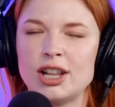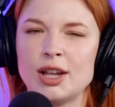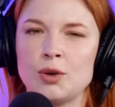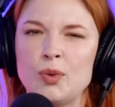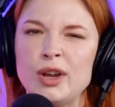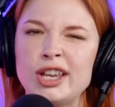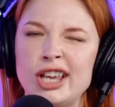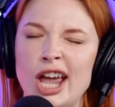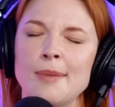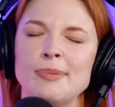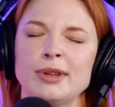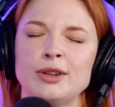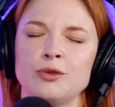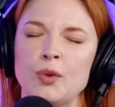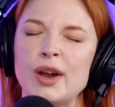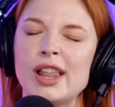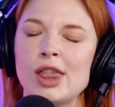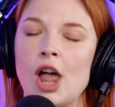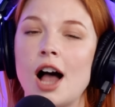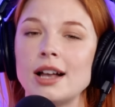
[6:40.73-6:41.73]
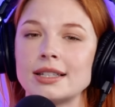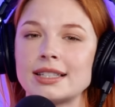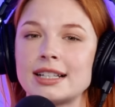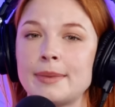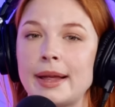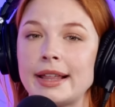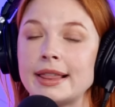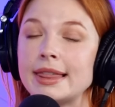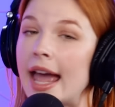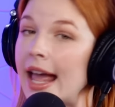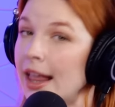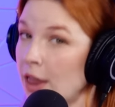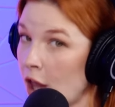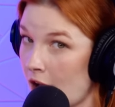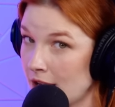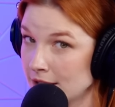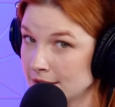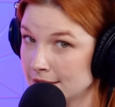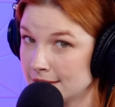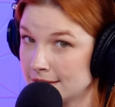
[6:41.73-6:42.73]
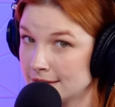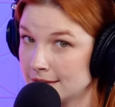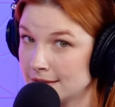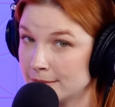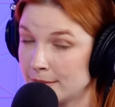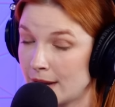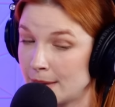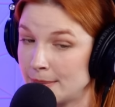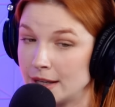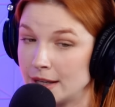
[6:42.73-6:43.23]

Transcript: like, we can't believe we lost, and I'm like, they lost. Maybe